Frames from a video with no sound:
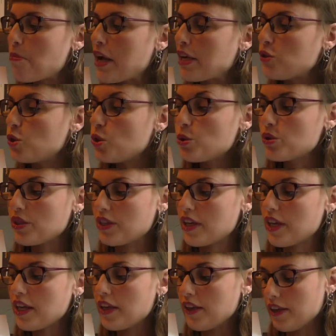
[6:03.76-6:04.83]
by choosing
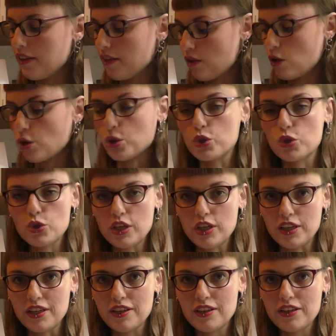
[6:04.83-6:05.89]
he or
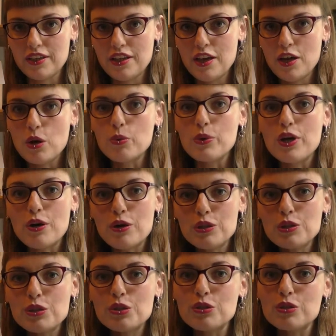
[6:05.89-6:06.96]
she, we
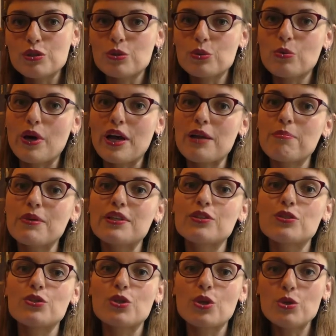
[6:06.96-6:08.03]
also ascribe a
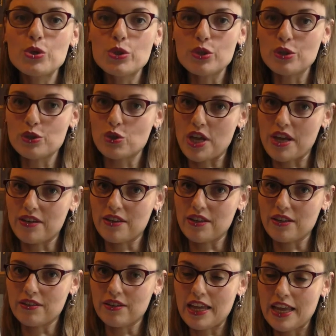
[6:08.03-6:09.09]
social
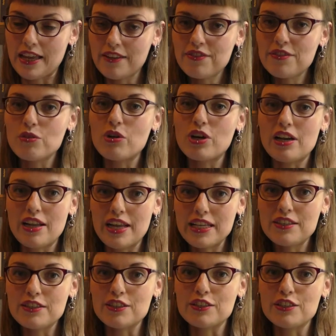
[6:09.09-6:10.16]
gender and the
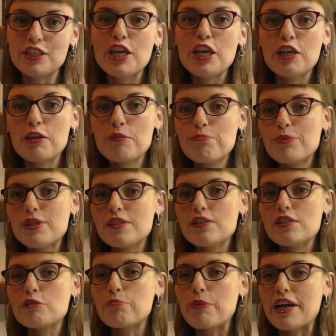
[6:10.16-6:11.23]
related
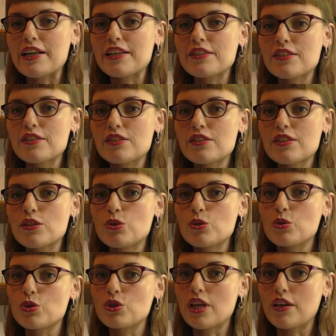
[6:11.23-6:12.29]
implicit biases to
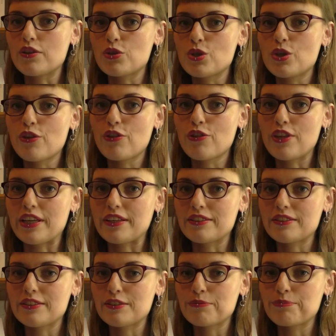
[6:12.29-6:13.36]
such
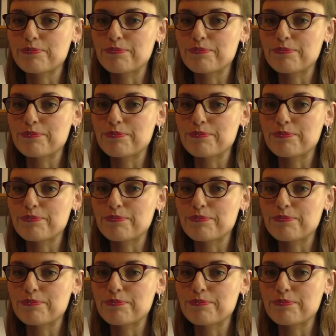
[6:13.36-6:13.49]
things.